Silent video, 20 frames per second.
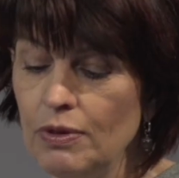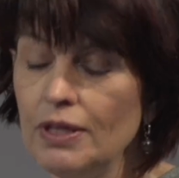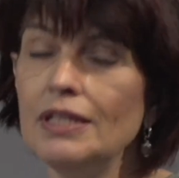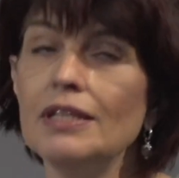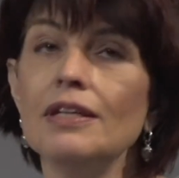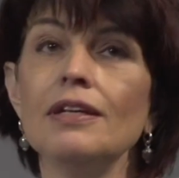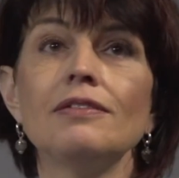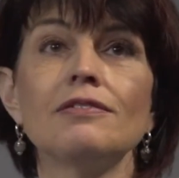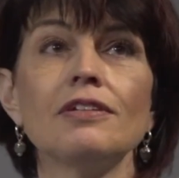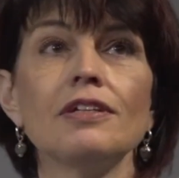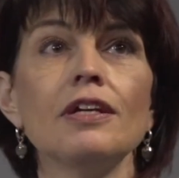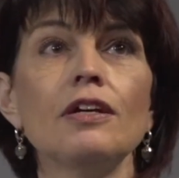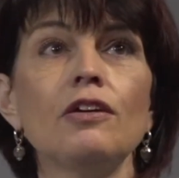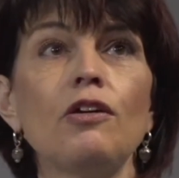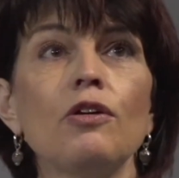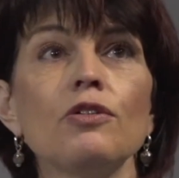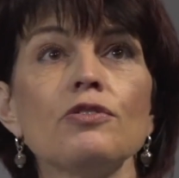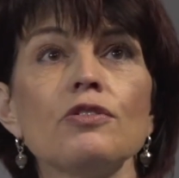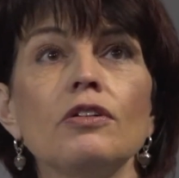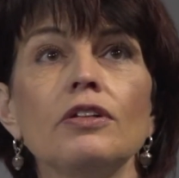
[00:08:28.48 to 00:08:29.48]
We need here
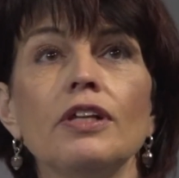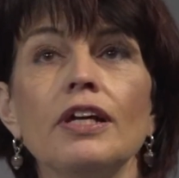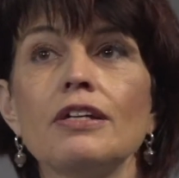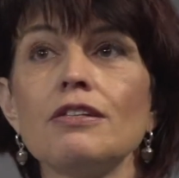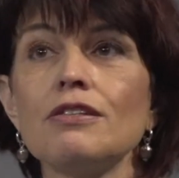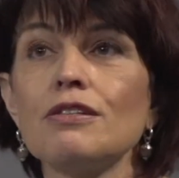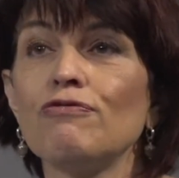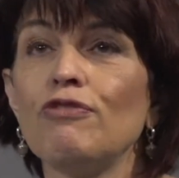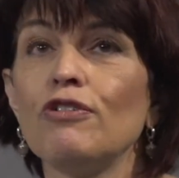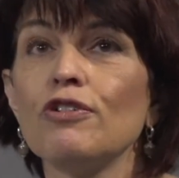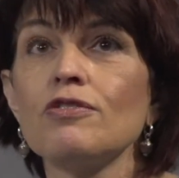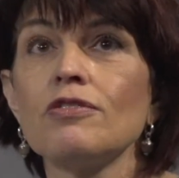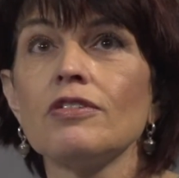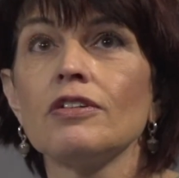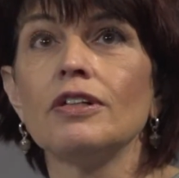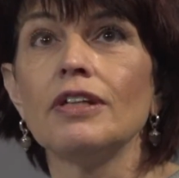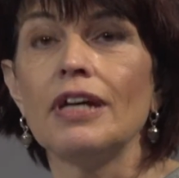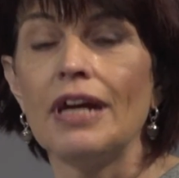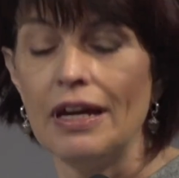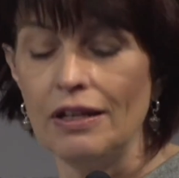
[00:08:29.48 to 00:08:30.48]
also less
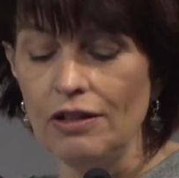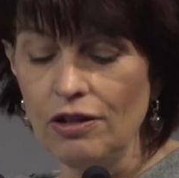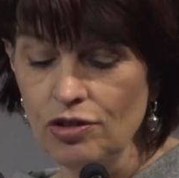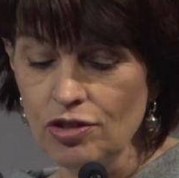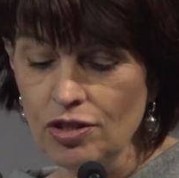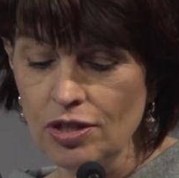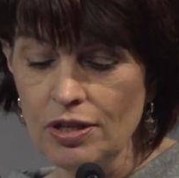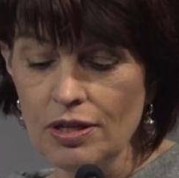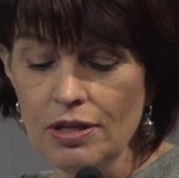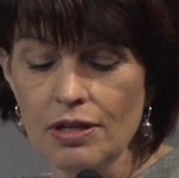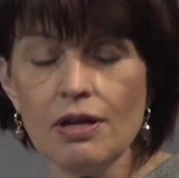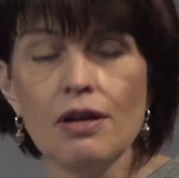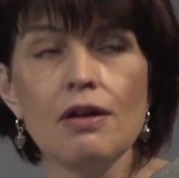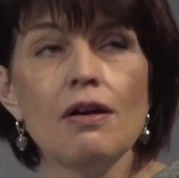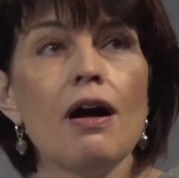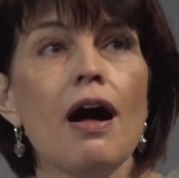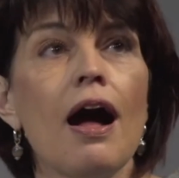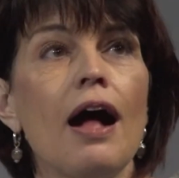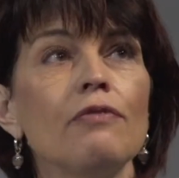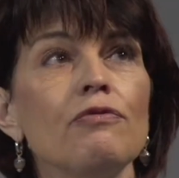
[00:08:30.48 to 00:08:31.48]
fossil energy,
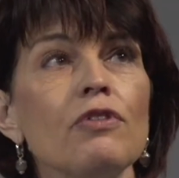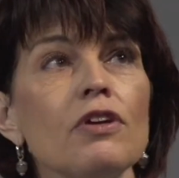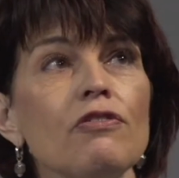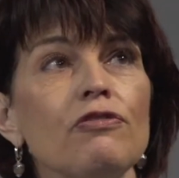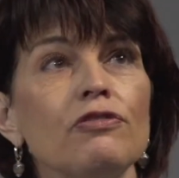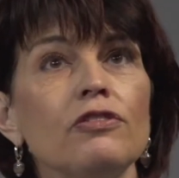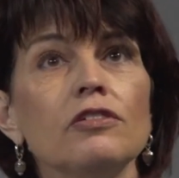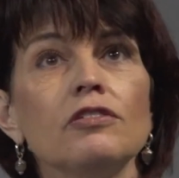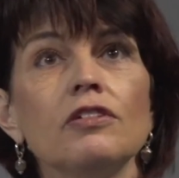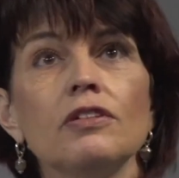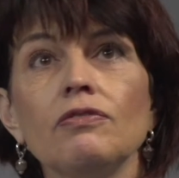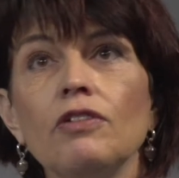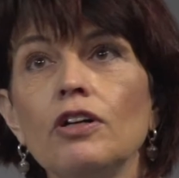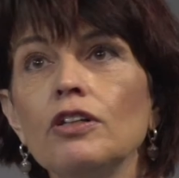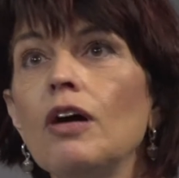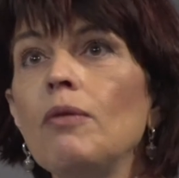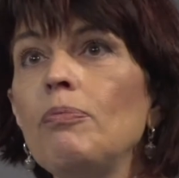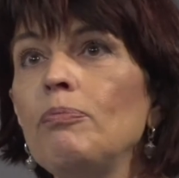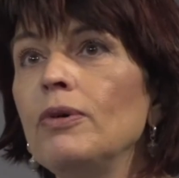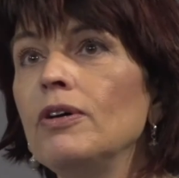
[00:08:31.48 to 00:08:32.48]
and with the
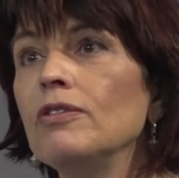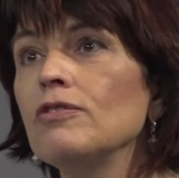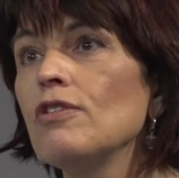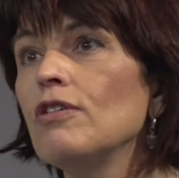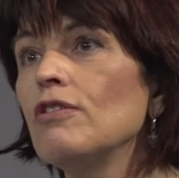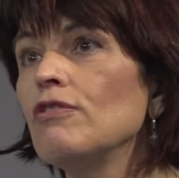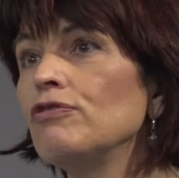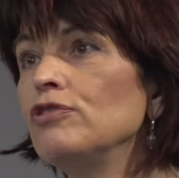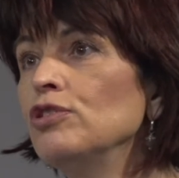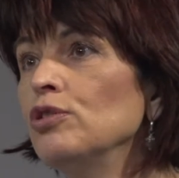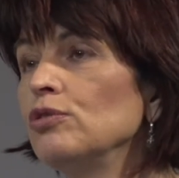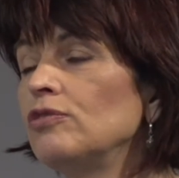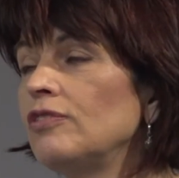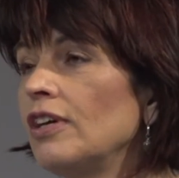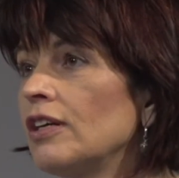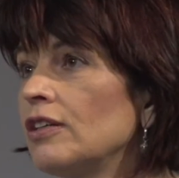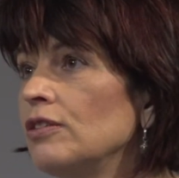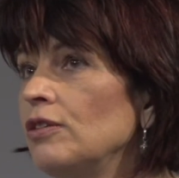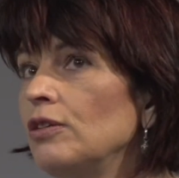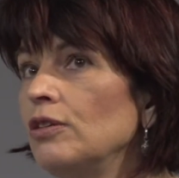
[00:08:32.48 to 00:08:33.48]
development of new
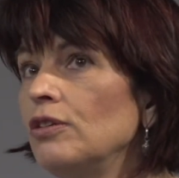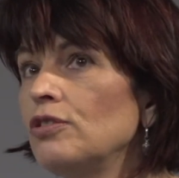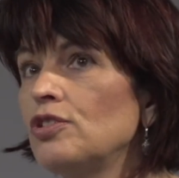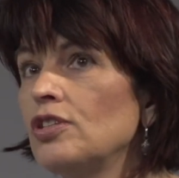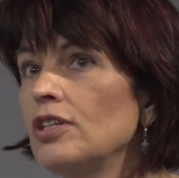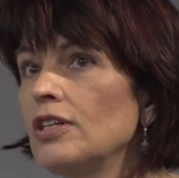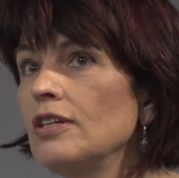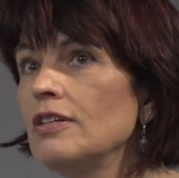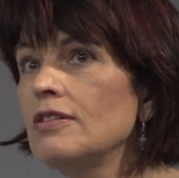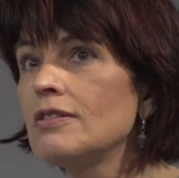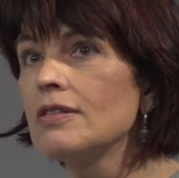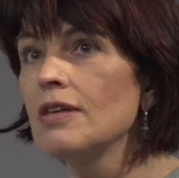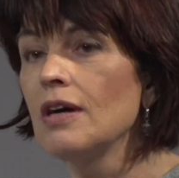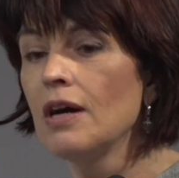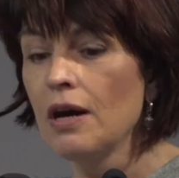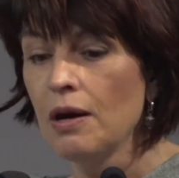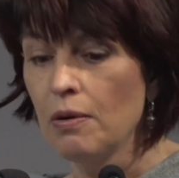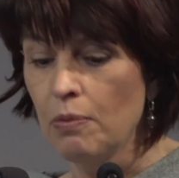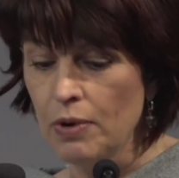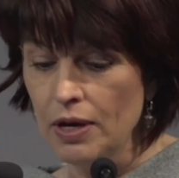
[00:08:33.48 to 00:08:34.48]
technologies,
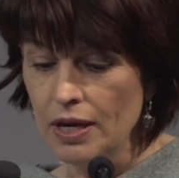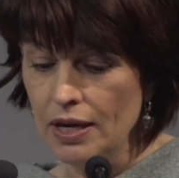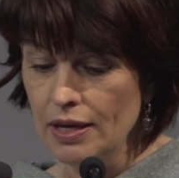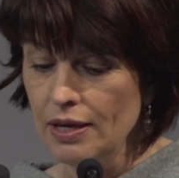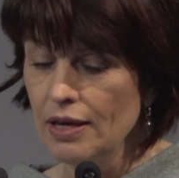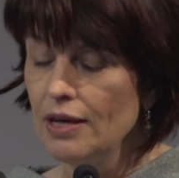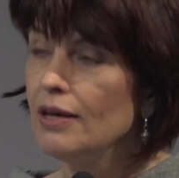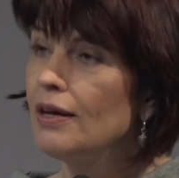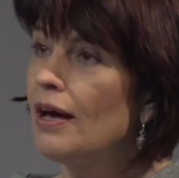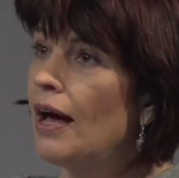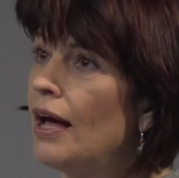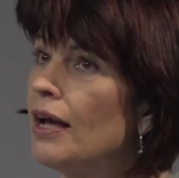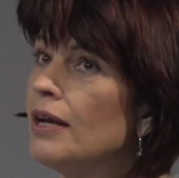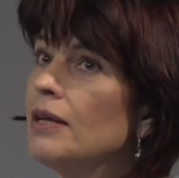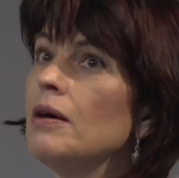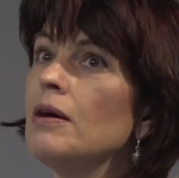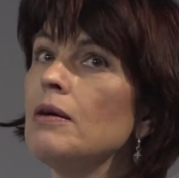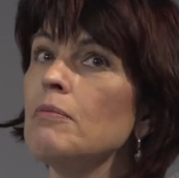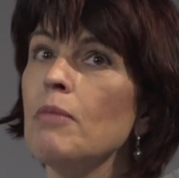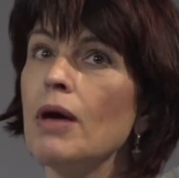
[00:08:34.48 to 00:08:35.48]
we
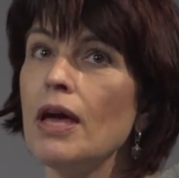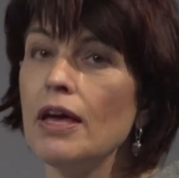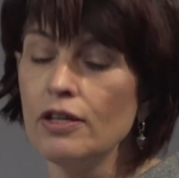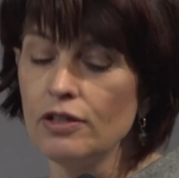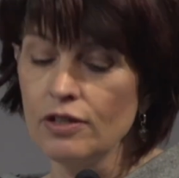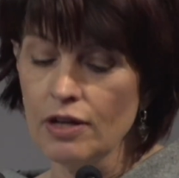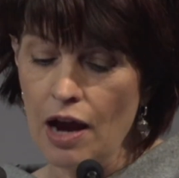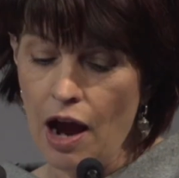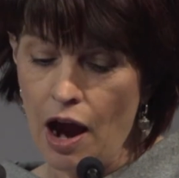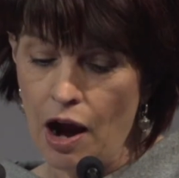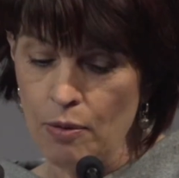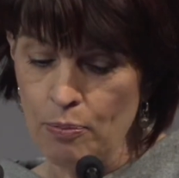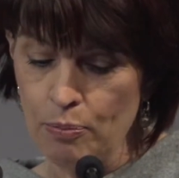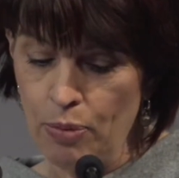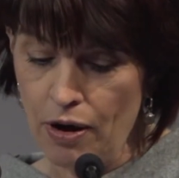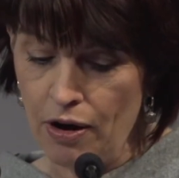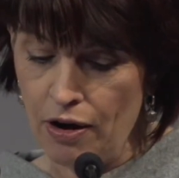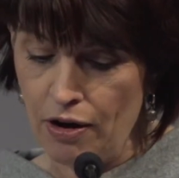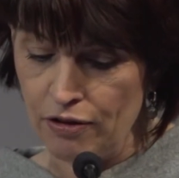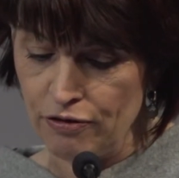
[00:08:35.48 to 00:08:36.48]
can make our
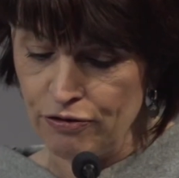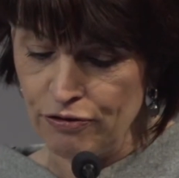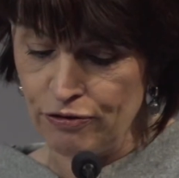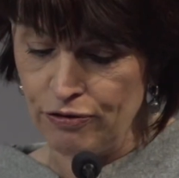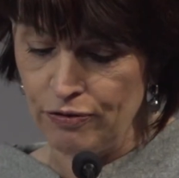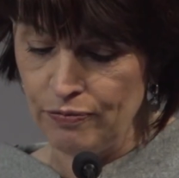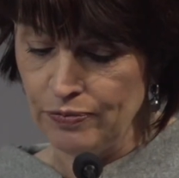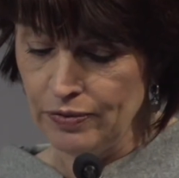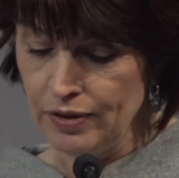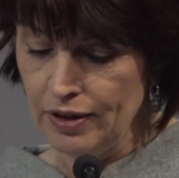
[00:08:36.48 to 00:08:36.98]
path.